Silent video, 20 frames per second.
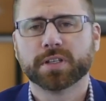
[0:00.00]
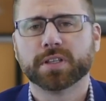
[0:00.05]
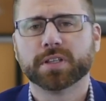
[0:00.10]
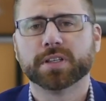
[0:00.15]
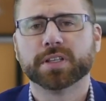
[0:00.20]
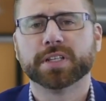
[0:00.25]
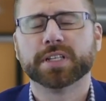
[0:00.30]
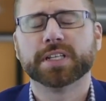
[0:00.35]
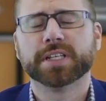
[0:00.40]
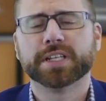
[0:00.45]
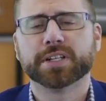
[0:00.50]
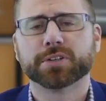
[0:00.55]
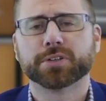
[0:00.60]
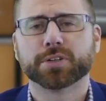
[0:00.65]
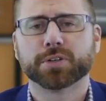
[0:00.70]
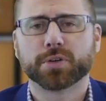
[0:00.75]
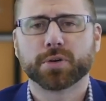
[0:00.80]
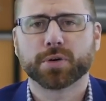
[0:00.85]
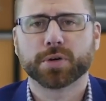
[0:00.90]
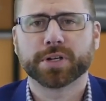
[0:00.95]
the
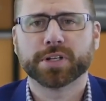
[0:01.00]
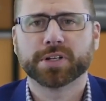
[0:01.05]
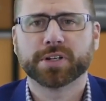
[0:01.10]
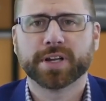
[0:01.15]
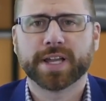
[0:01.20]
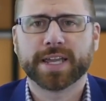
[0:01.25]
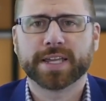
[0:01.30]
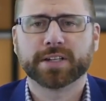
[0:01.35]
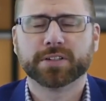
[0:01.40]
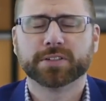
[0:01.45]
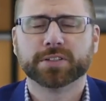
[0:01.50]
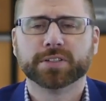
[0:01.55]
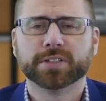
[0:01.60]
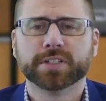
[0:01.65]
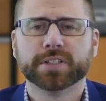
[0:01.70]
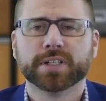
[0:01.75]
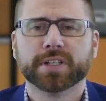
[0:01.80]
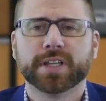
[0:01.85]
iridocorneal angle